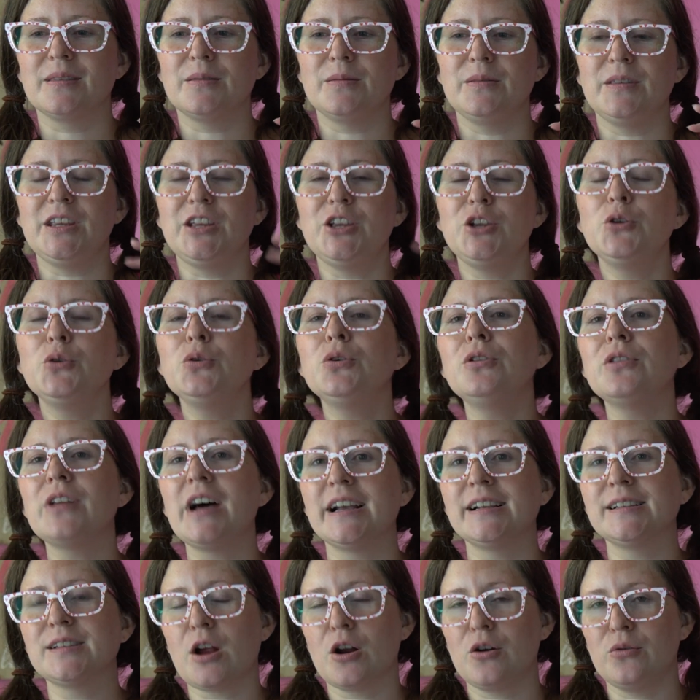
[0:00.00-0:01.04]

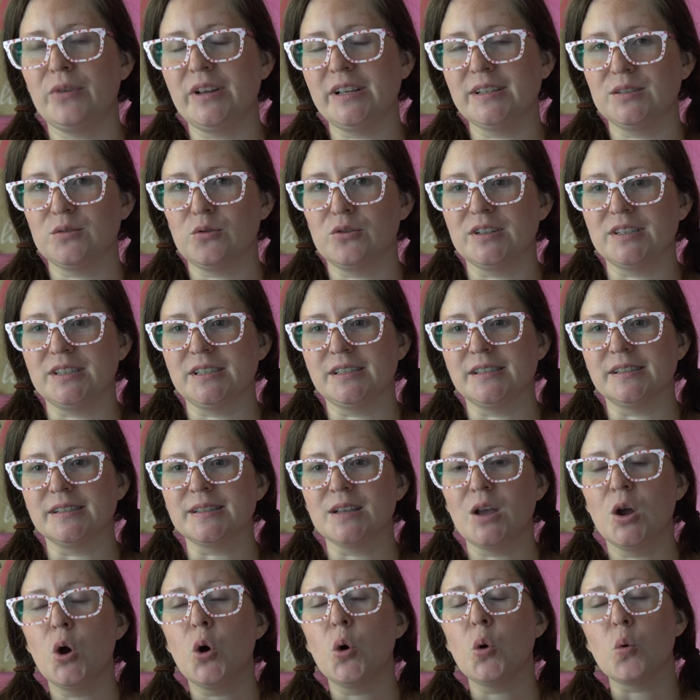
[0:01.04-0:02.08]
utilize our
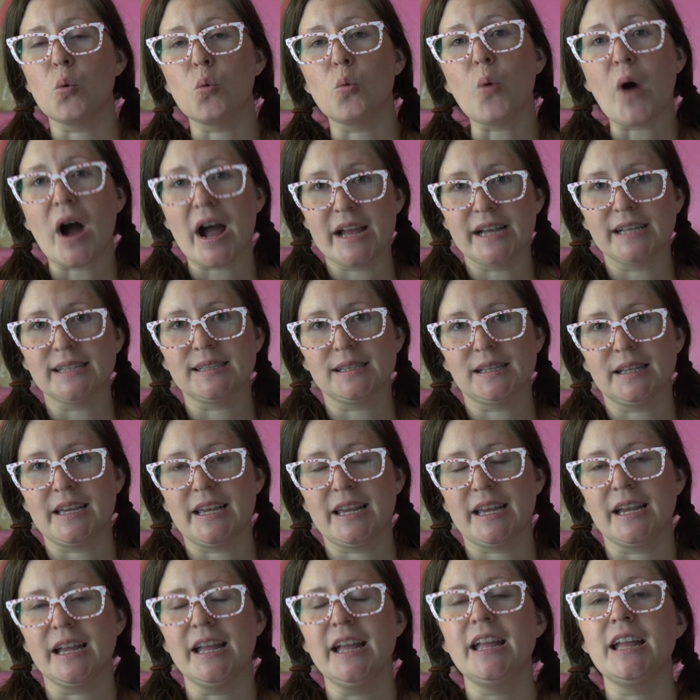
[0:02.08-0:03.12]
resources
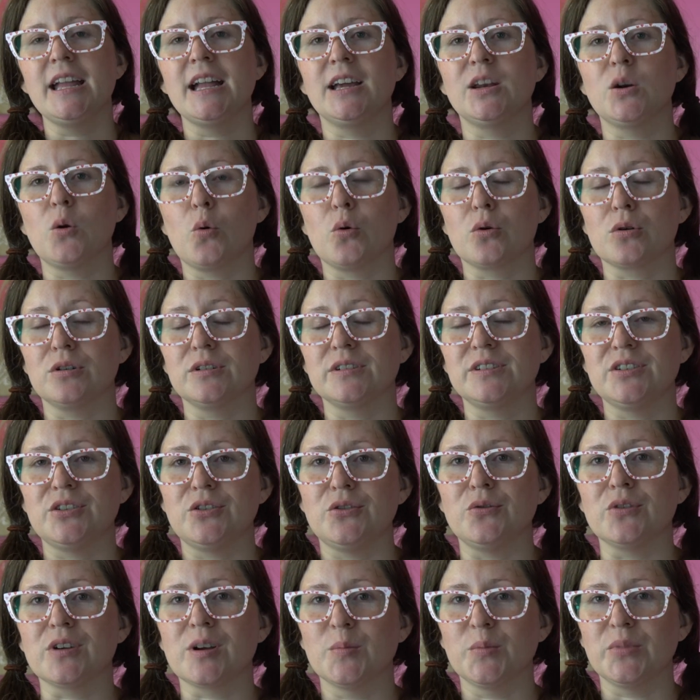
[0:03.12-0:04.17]
wisely in order
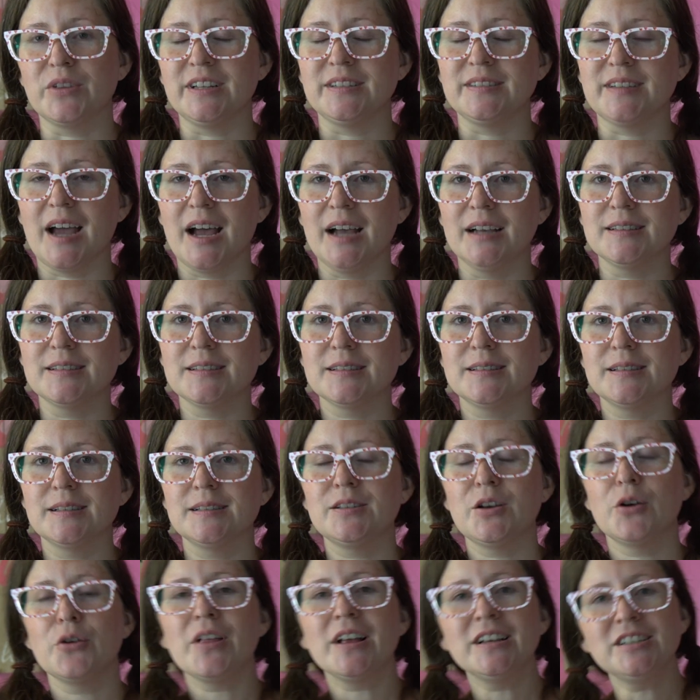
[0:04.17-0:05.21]
to complete tasks.
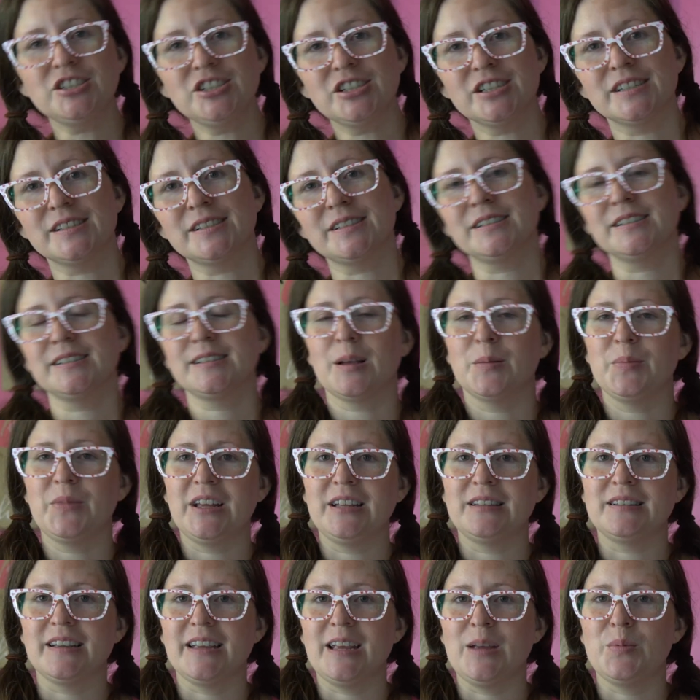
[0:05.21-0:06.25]
So that's just
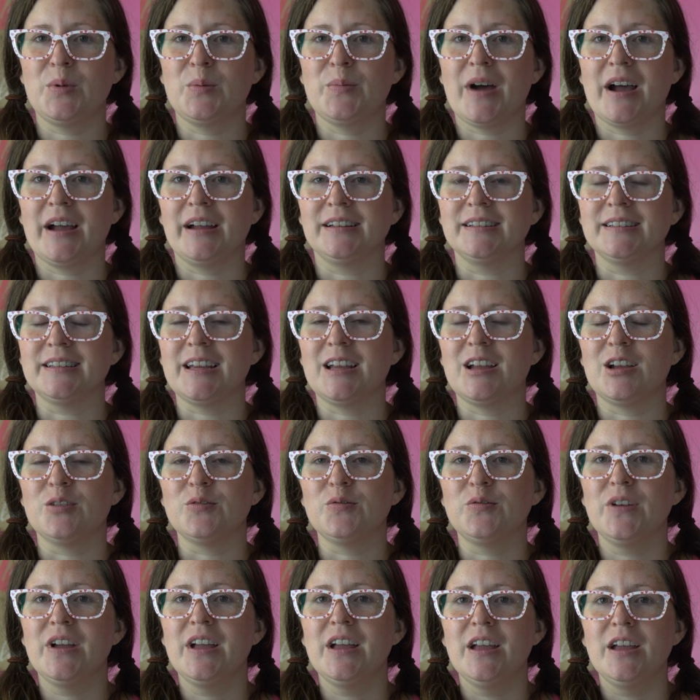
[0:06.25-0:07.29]
something to keep in mind
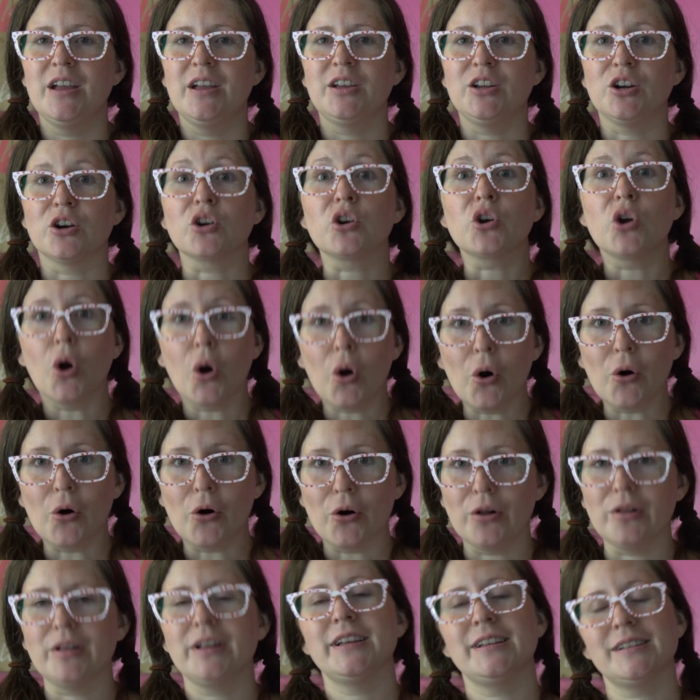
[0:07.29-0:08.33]
if your
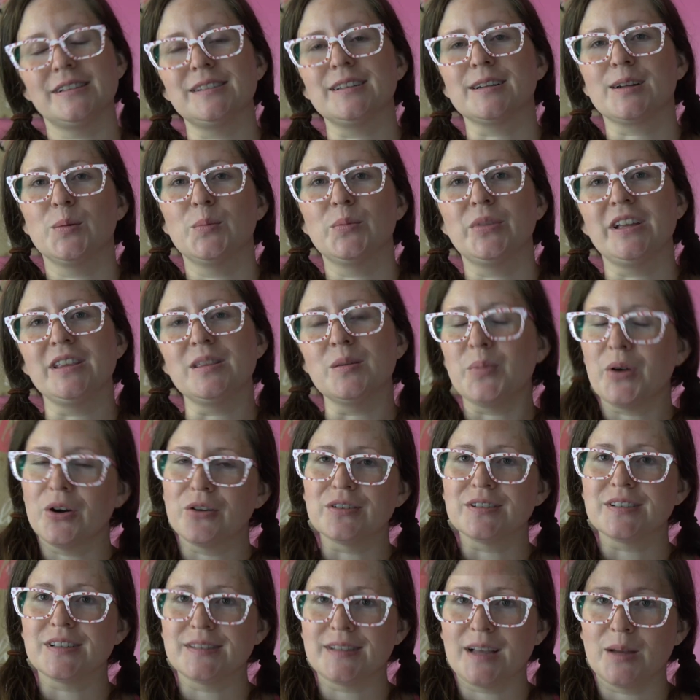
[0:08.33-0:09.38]
goal is to complete the
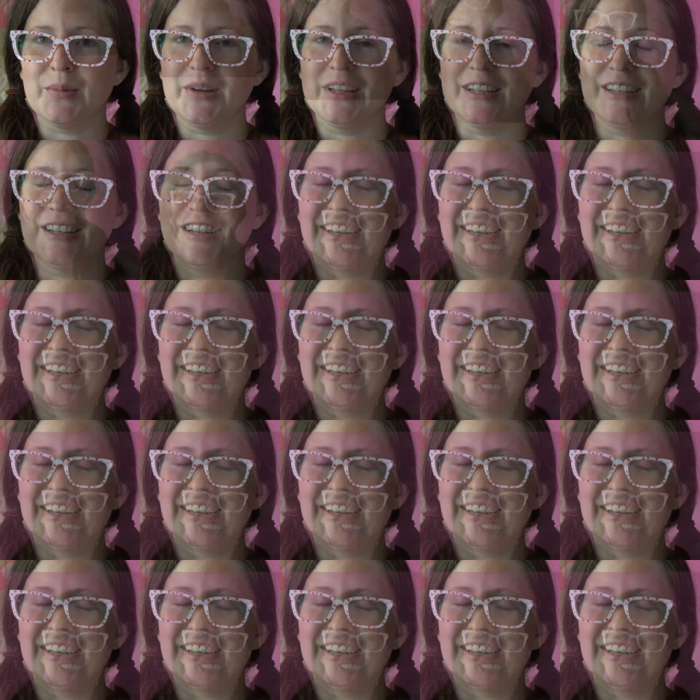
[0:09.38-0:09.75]
bonus assignment.